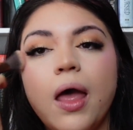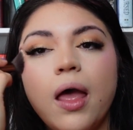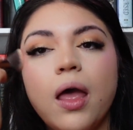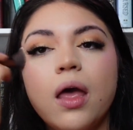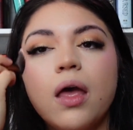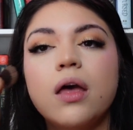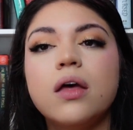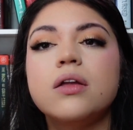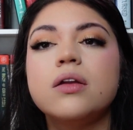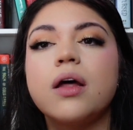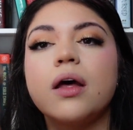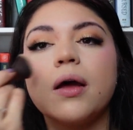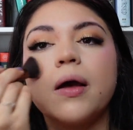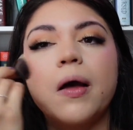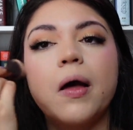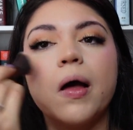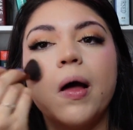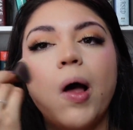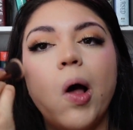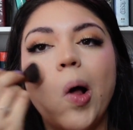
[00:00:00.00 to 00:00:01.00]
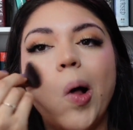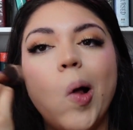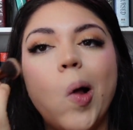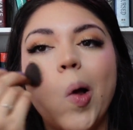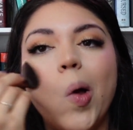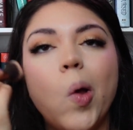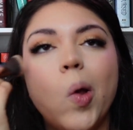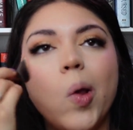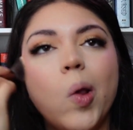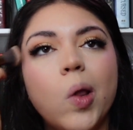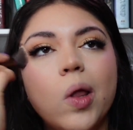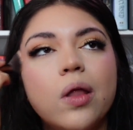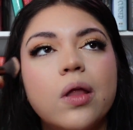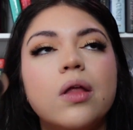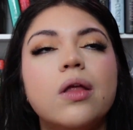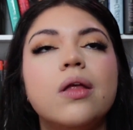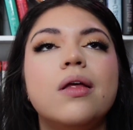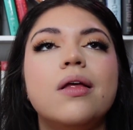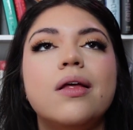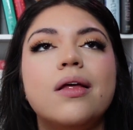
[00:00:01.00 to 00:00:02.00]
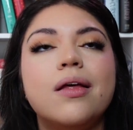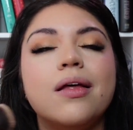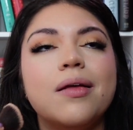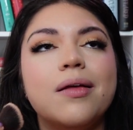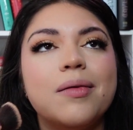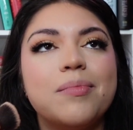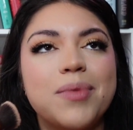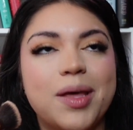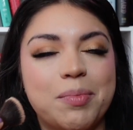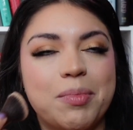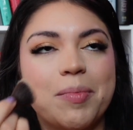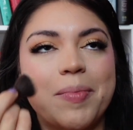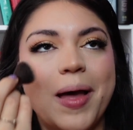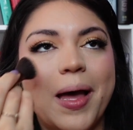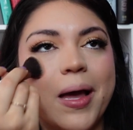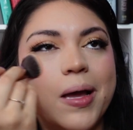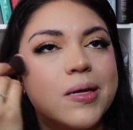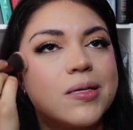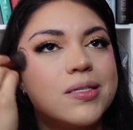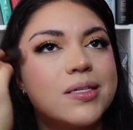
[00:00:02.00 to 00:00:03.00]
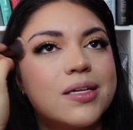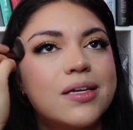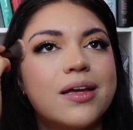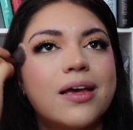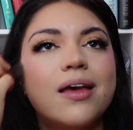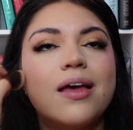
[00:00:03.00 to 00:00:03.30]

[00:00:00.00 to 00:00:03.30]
and I got all paperbacks.